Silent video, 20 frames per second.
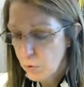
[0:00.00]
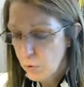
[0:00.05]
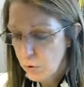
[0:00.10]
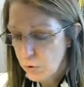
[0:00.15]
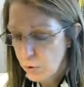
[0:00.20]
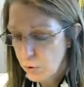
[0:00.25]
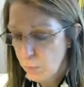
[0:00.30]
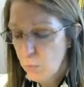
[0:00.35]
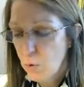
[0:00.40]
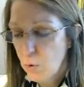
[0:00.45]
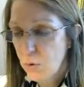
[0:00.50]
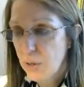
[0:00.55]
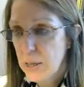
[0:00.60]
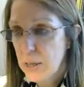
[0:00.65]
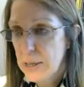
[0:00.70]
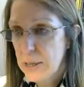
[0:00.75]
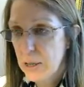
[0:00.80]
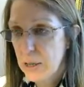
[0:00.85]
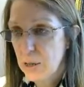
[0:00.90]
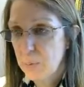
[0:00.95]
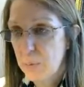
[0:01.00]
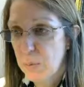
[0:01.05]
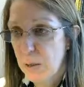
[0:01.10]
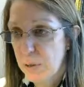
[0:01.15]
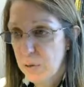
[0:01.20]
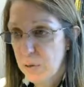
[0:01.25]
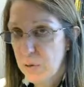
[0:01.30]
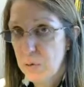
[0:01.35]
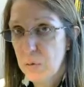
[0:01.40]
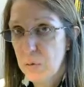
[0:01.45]
So more than 6
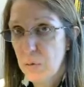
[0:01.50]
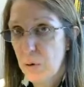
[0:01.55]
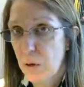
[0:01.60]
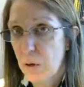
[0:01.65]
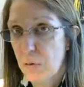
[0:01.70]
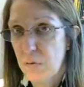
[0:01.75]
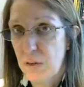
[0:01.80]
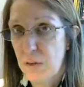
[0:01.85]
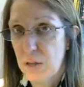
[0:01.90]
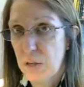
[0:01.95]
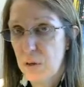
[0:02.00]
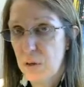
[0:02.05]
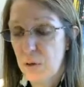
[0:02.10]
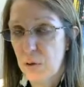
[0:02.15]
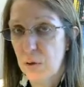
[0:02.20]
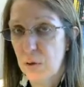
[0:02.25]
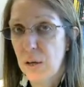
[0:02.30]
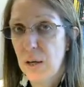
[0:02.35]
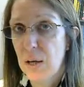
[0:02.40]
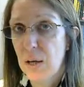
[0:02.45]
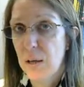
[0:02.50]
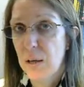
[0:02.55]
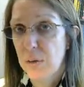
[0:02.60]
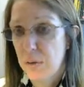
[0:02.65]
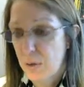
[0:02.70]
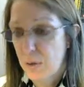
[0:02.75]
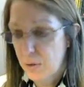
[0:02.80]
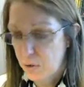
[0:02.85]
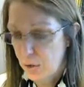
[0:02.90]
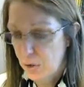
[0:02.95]
months of the year,
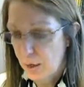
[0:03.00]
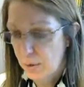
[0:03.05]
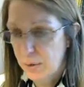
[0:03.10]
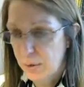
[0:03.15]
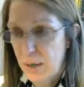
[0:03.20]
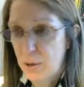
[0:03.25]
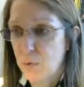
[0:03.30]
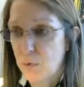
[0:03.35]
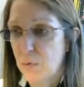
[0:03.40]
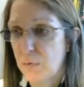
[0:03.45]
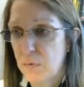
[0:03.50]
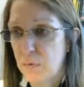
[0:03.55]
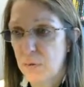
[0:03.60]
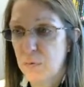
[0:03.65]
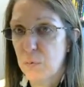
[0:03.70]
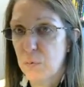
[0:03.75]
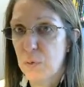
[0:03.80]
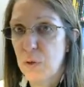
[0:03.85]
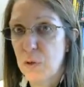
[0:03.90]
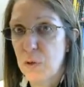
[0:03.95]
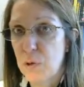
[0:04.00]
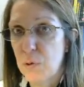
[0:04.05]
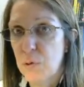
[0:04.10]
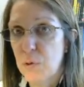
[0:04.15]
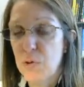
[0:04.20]
the child had to have lived with you.